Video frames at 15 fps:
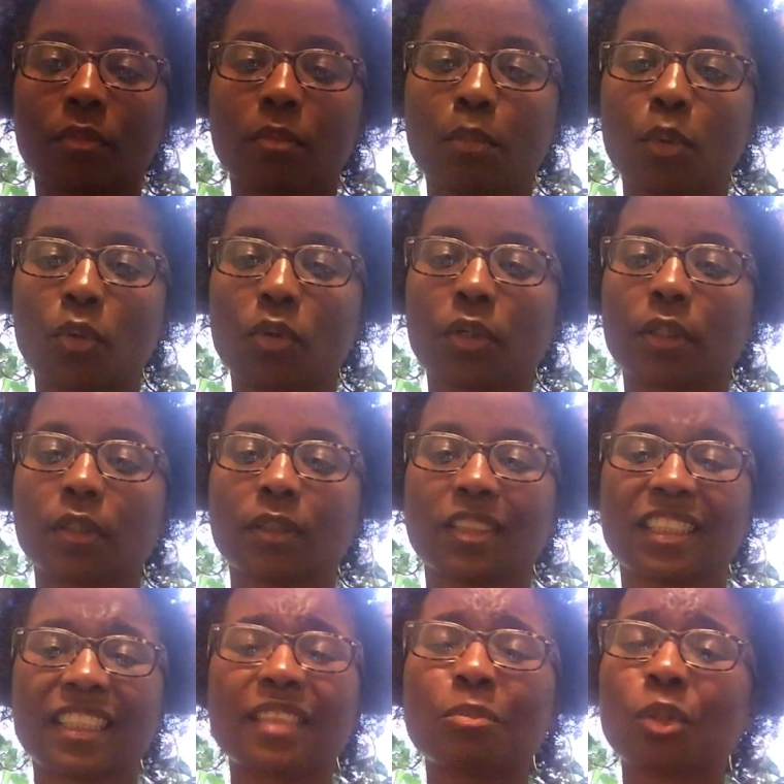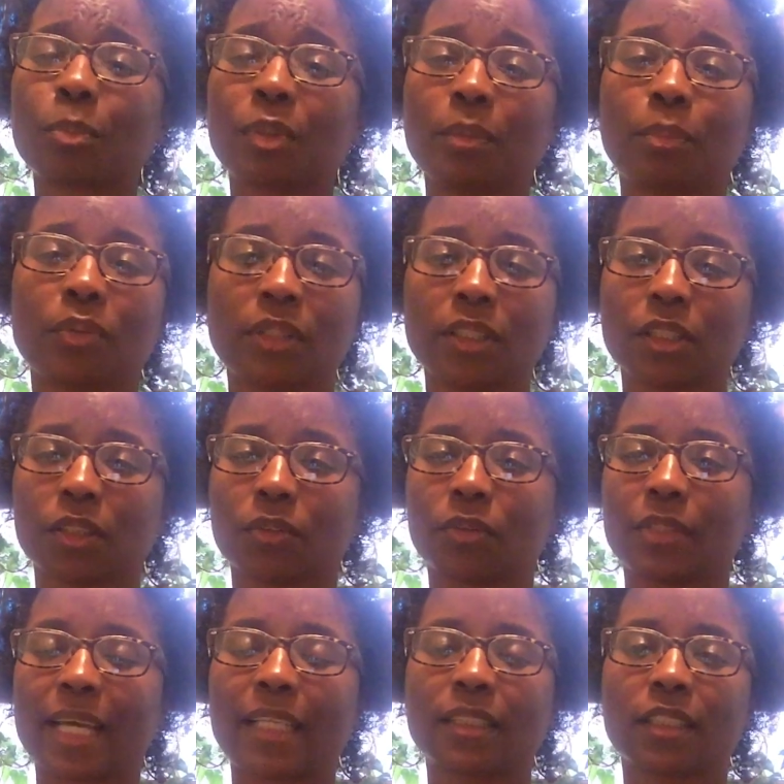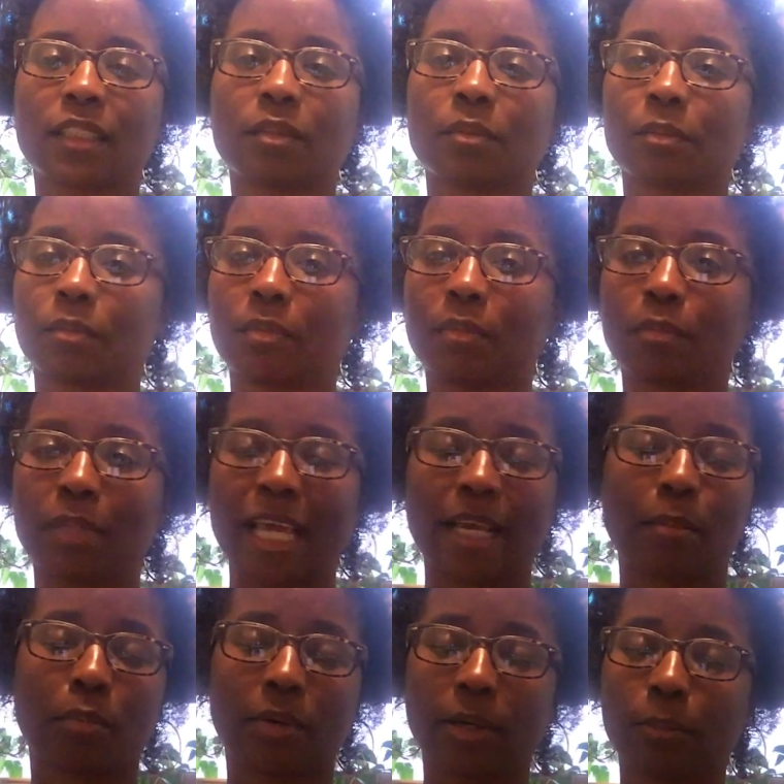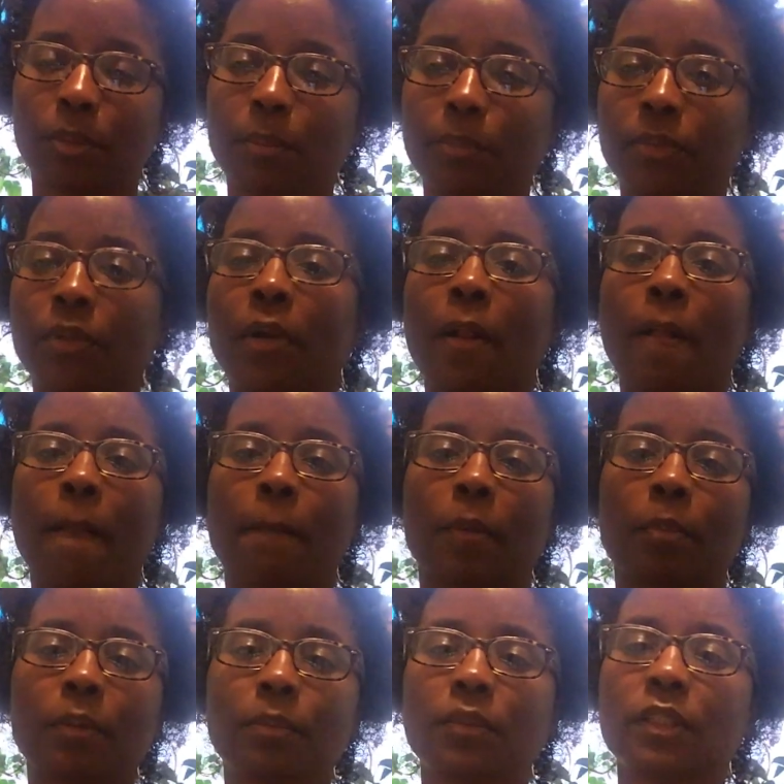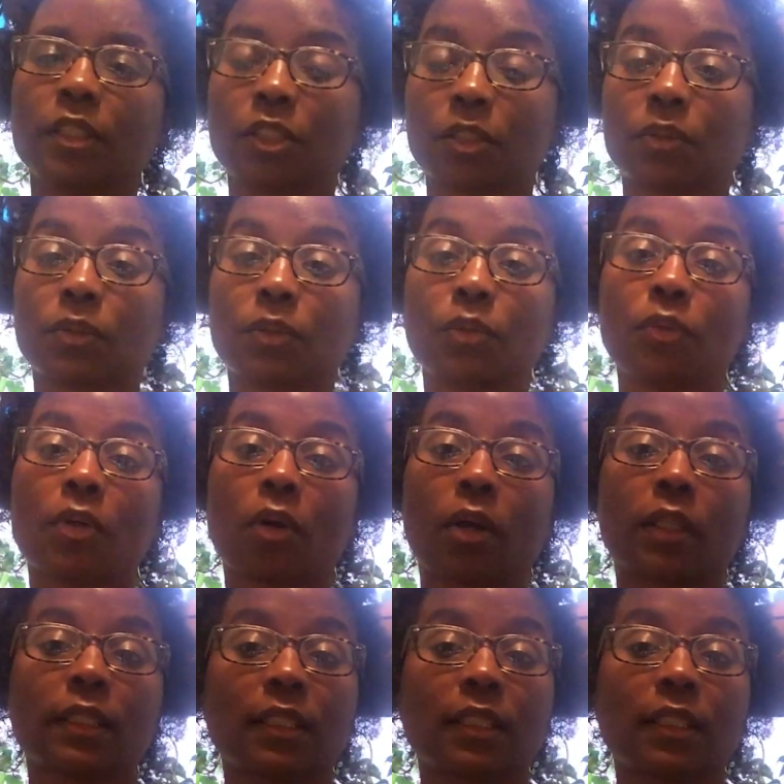more people in general, not just Black and Brown people, but people in general who are